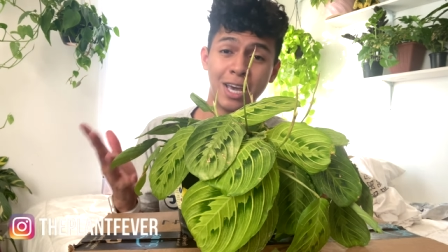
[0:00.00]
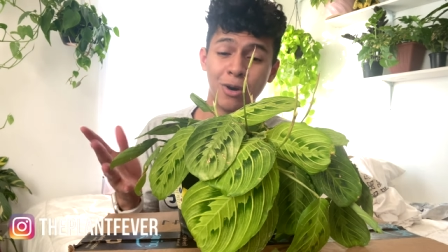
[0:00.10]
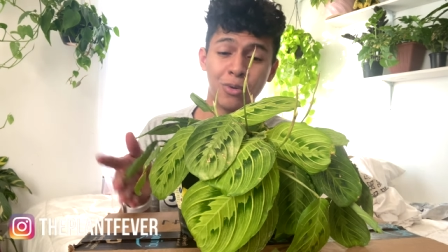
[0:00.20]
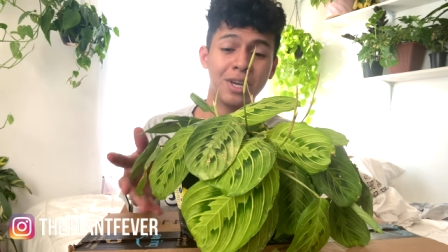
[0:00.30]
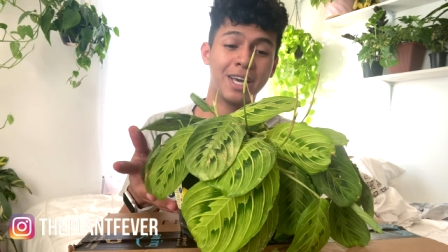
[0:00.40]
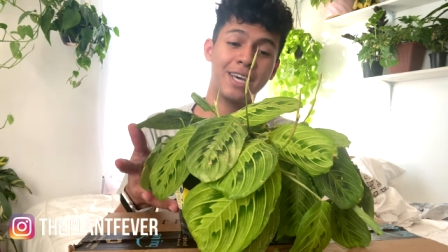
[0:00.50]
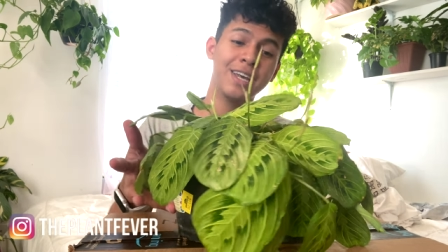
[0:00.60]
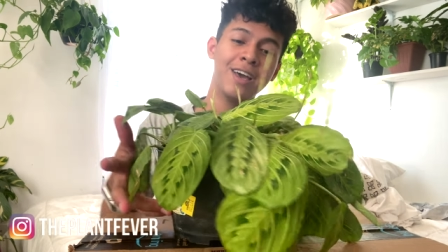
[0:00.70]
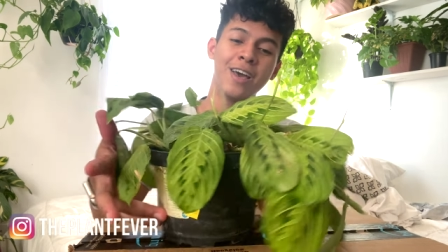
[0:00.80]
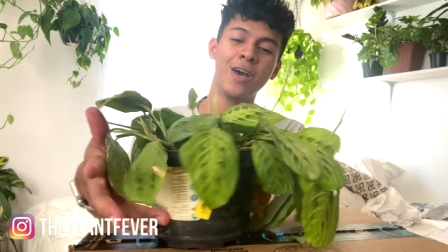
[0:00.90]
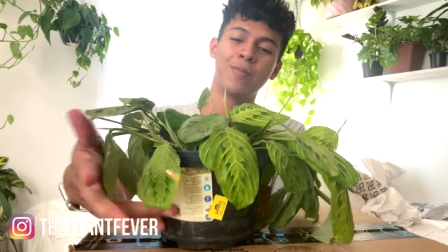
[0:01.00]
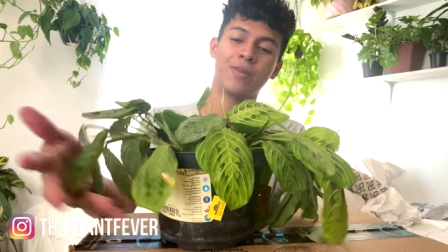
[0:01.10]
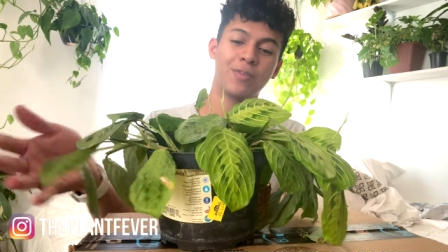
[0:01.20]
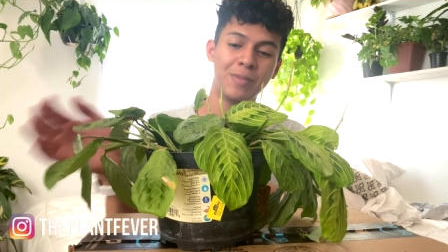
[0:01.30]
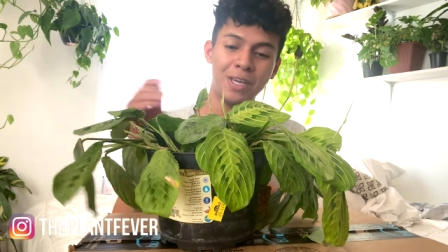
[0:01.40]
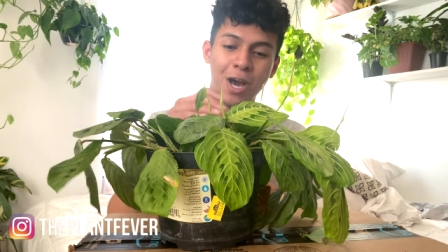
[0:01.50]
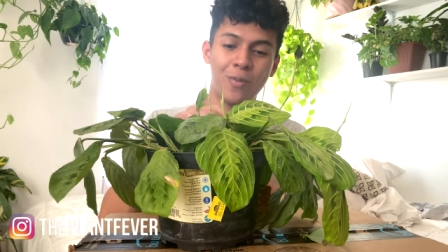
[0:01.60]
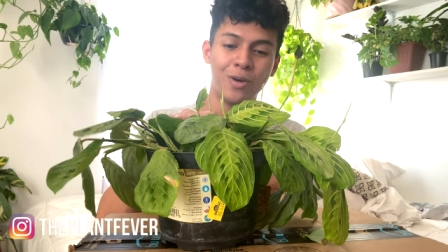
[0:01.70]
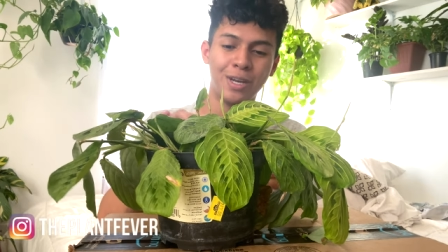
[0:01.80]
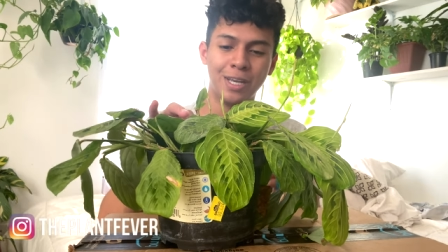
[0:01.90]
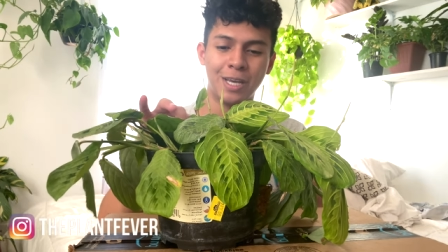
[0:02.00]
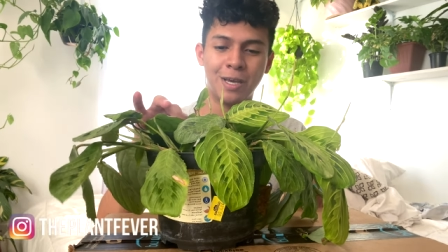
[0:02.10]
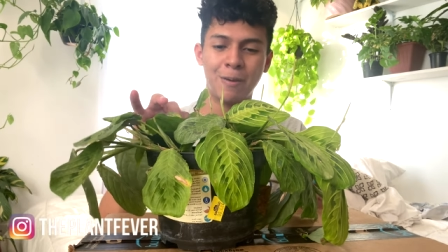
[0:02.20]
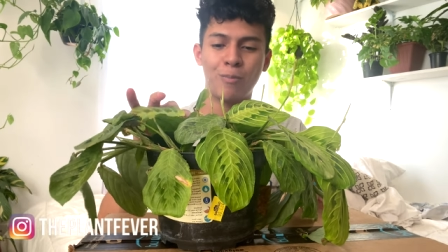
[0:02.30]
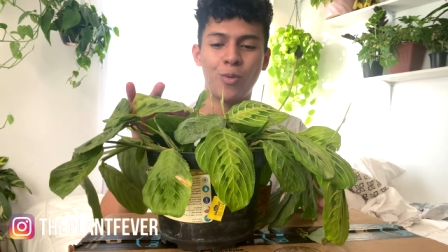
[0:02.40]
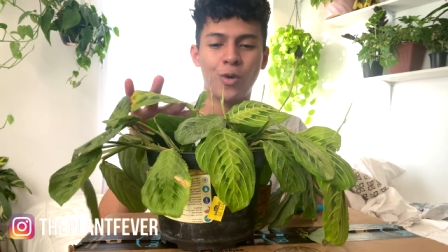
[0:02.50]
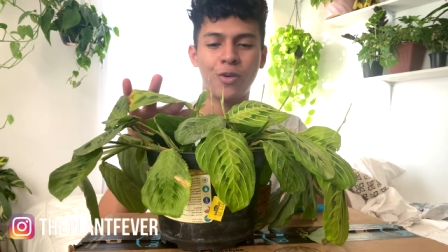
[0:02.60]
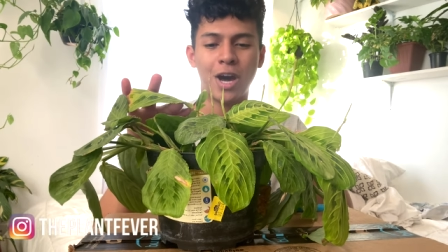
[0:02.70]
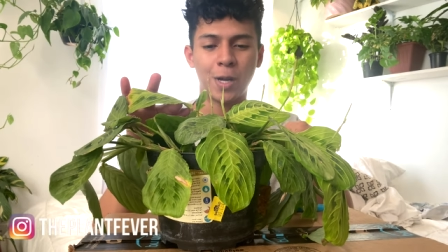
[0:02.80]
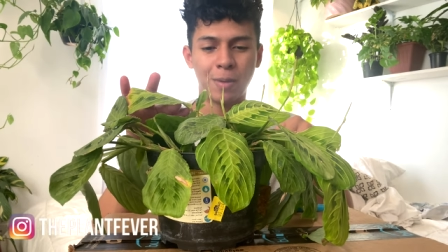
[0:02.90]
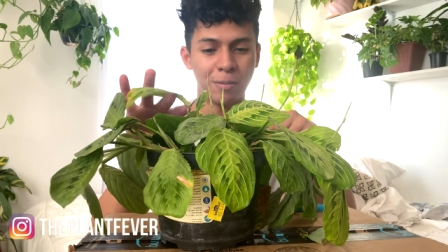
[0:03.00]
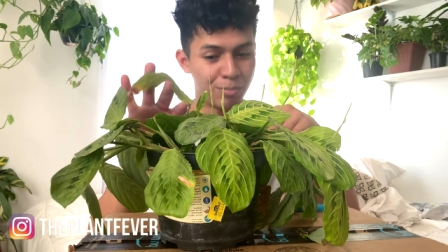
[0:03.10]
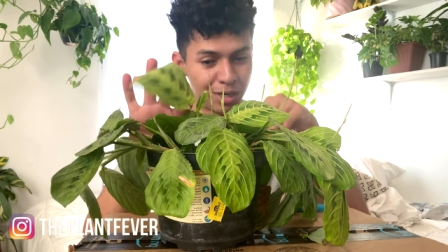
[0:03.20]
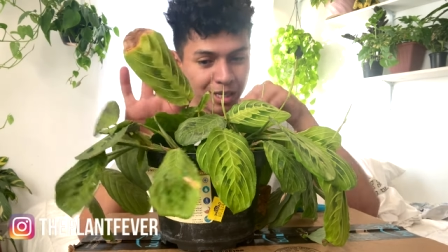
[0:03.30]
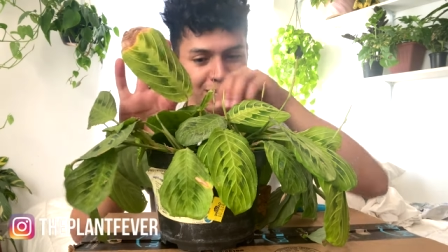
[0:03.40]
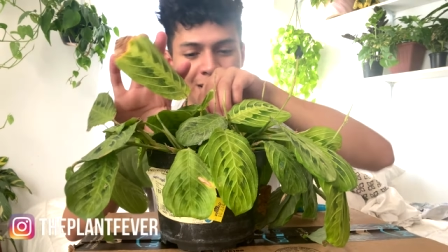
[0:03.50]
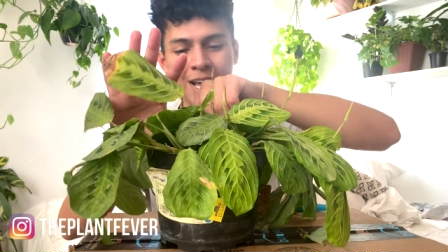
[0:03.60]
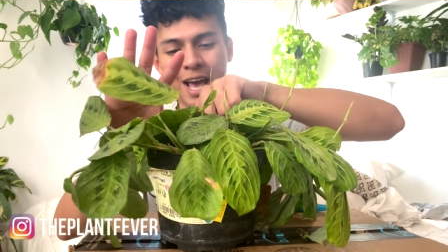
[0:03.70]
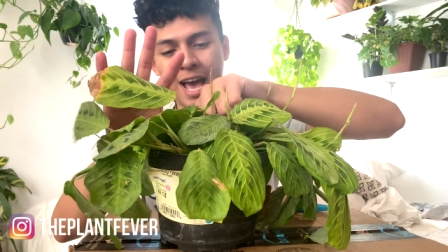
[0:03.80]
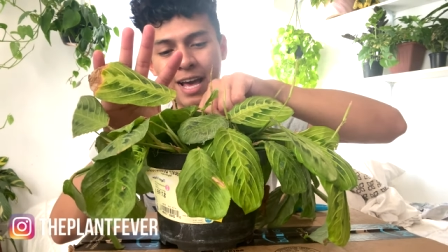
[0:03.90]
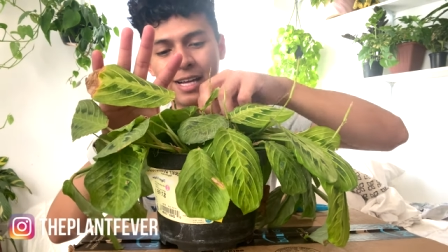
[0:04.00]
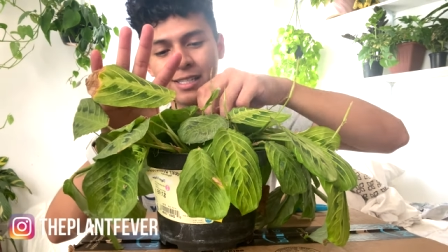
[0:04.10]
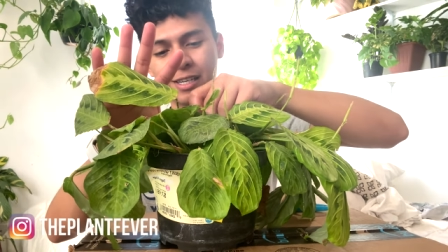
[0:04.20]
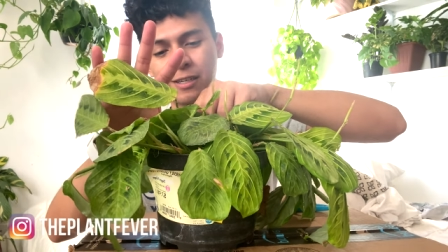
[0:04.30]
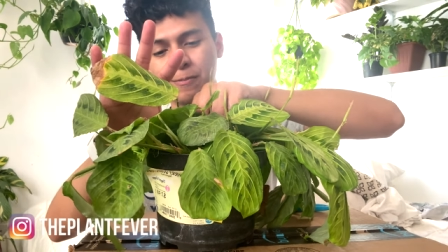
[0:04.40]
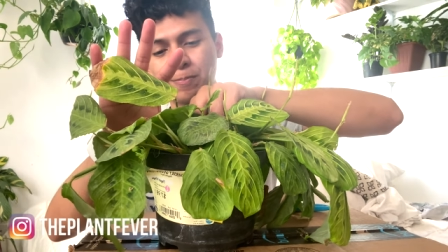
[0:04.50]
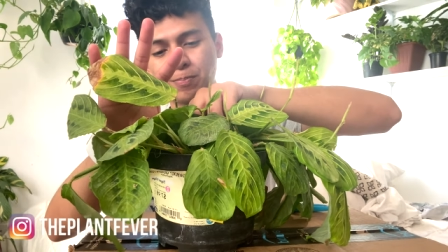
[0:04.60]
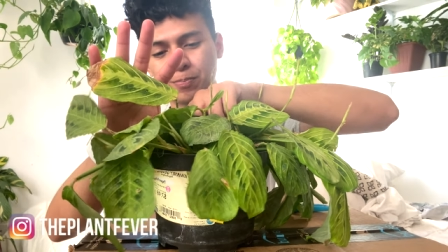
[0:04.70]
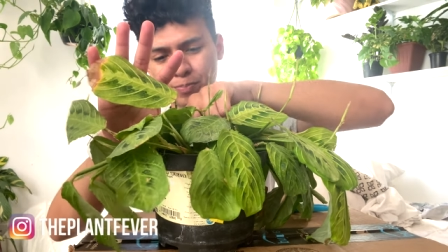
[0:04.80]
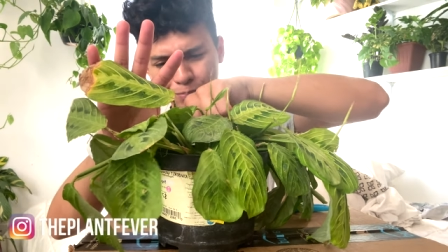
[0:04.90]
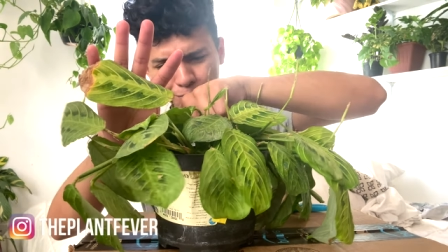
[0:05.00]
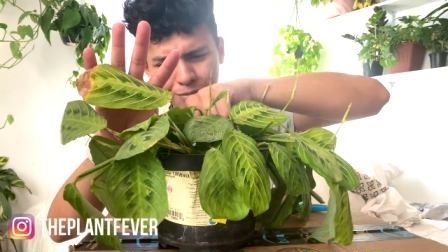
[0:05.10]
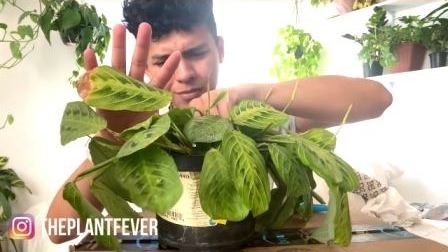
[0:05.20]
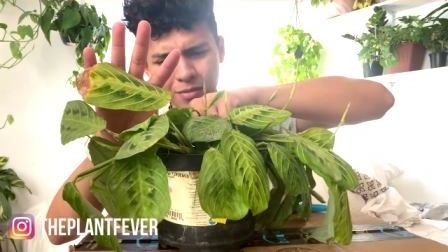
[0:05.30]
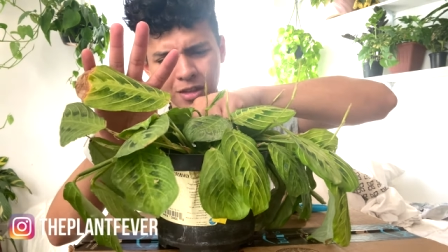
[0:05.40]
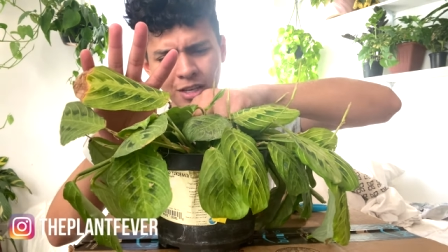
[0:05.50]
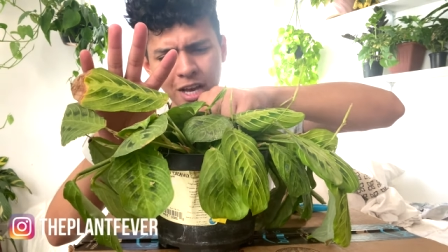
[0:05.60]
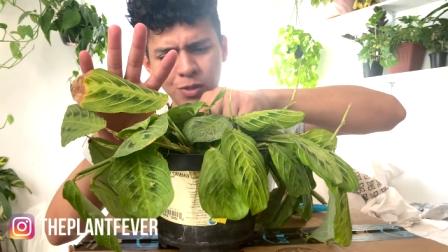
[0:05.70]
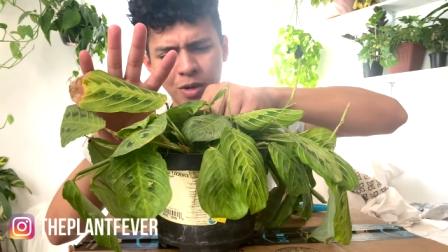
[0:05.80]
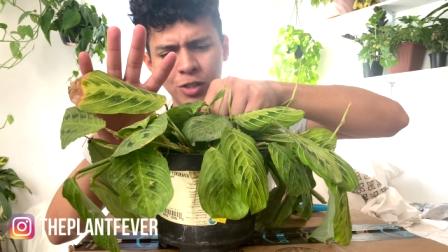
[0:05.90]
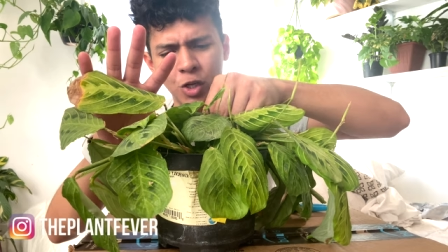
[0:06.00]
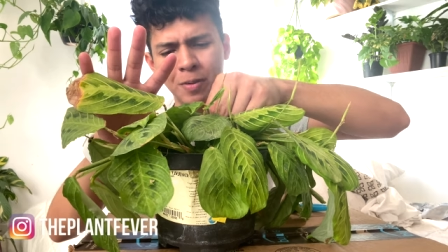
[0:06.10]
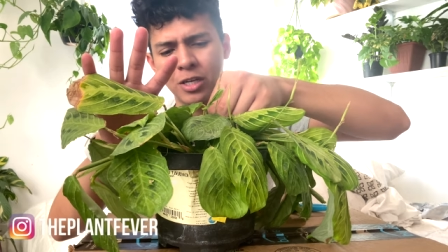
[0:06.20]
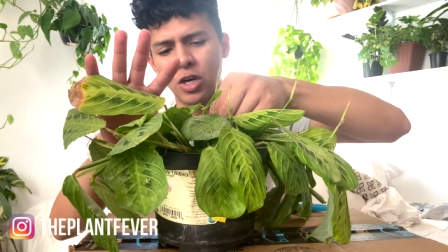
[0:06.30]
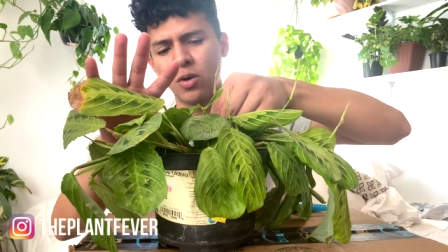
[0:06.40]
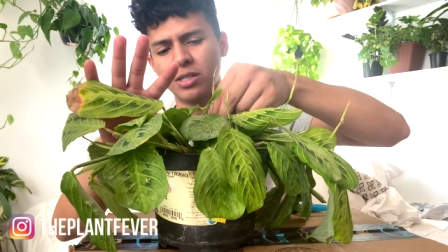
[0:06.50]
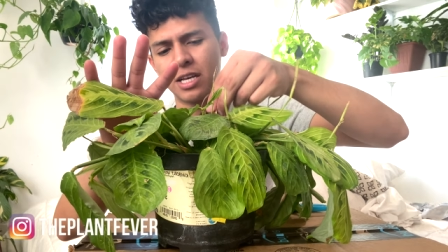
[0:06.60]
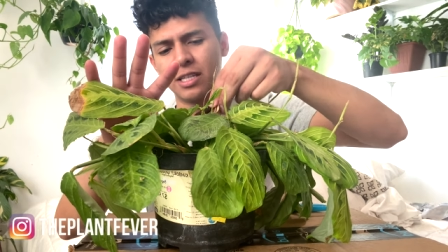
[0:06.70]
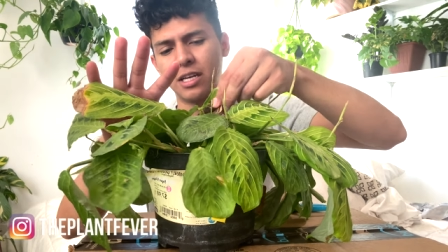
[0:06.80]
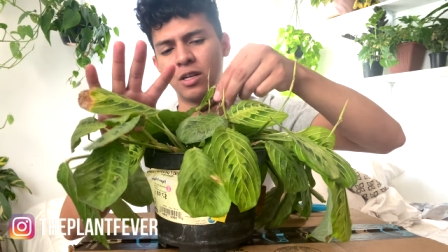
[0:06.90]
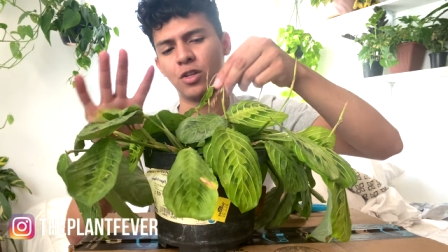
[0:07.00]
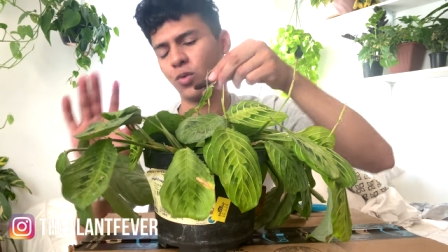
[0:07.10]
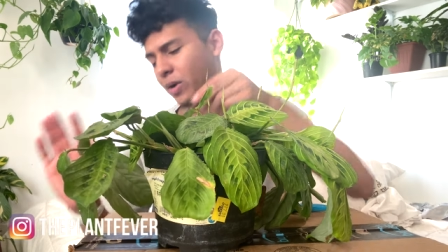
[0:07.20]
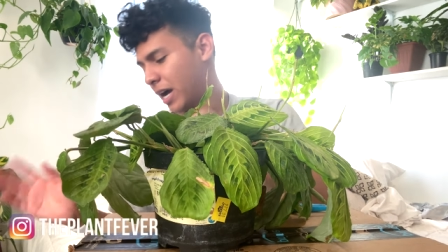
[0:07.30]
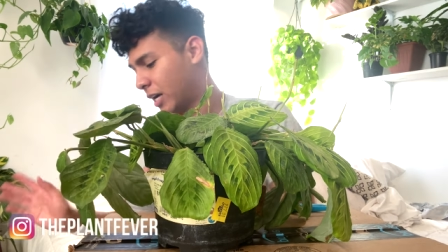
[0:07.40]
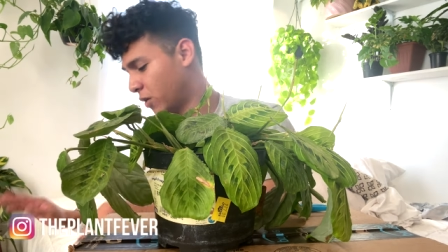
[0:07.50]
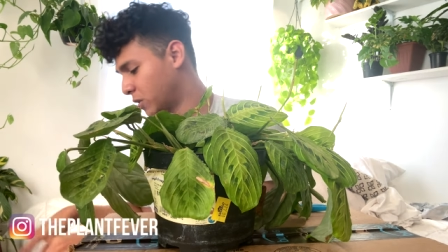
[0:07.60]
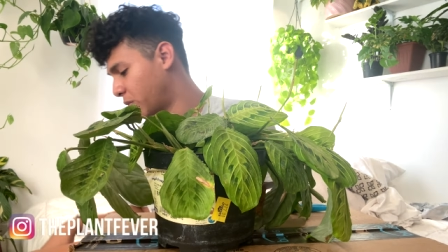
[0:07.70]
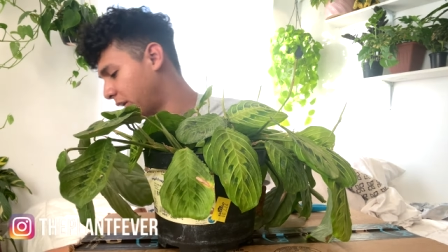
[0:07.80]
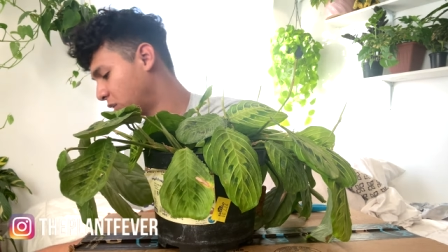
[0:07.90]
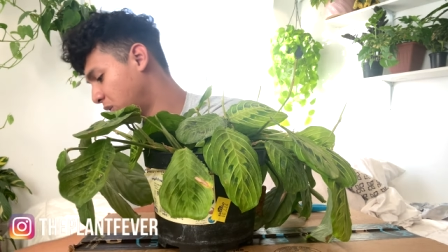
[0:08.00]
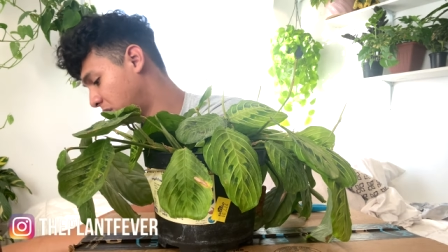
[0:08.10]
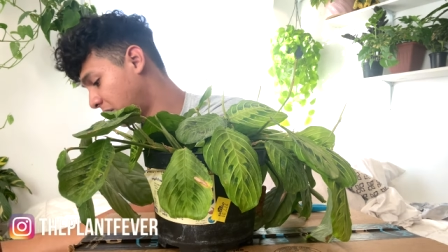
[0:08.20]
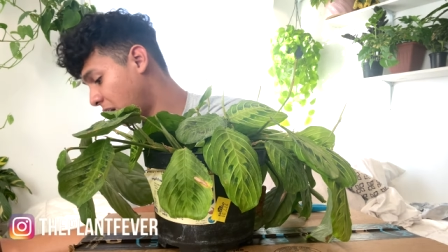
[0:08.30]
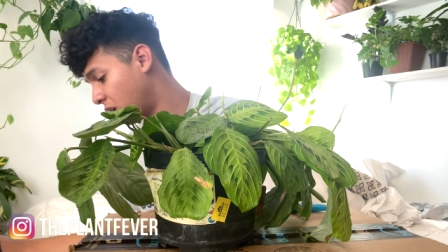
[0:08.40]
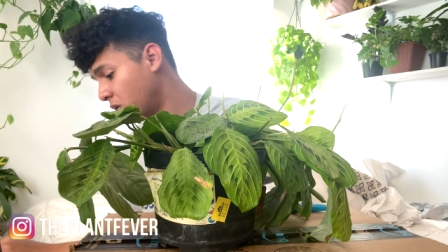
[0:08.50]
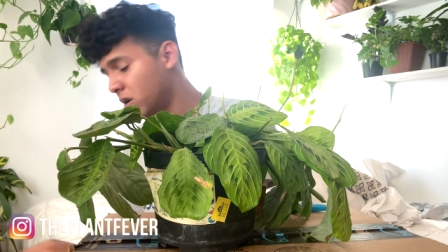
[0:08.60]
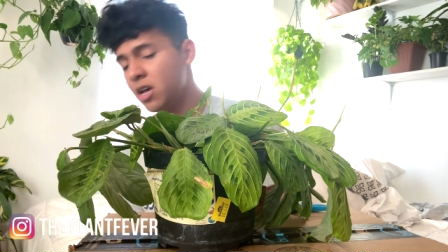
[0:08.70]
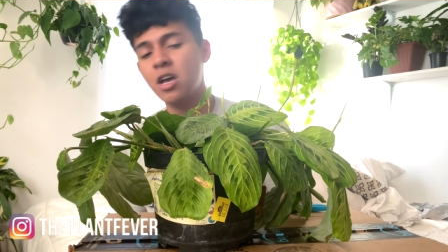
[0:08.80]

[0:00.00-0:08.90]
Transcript: okay. But for me, I want to get more out of my buck. And um, yeah, so I do it by nodes and then the way I know it's ready to sell